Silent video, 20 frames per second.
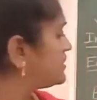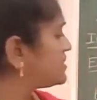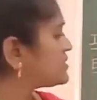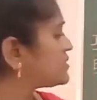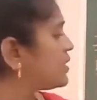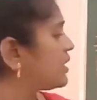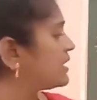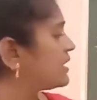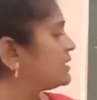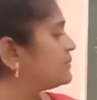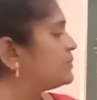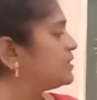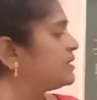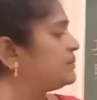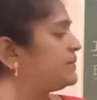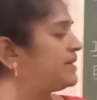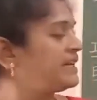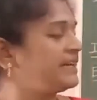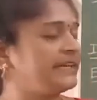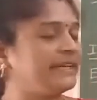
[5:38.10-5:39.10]
soluble
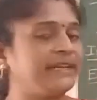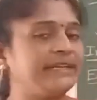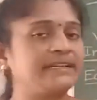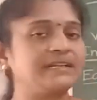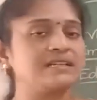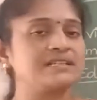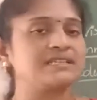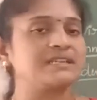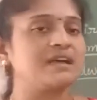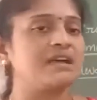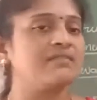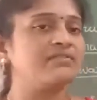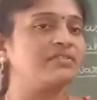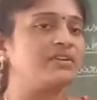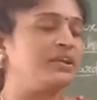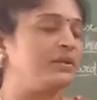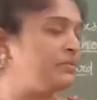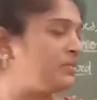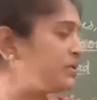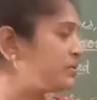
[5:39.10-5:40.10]
mediators of
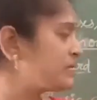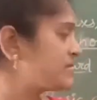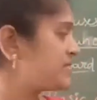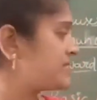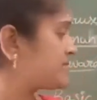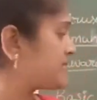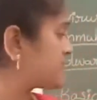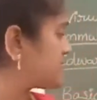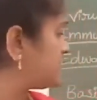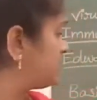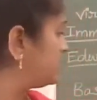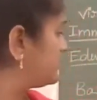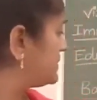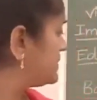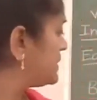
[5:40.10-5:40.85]
immune system.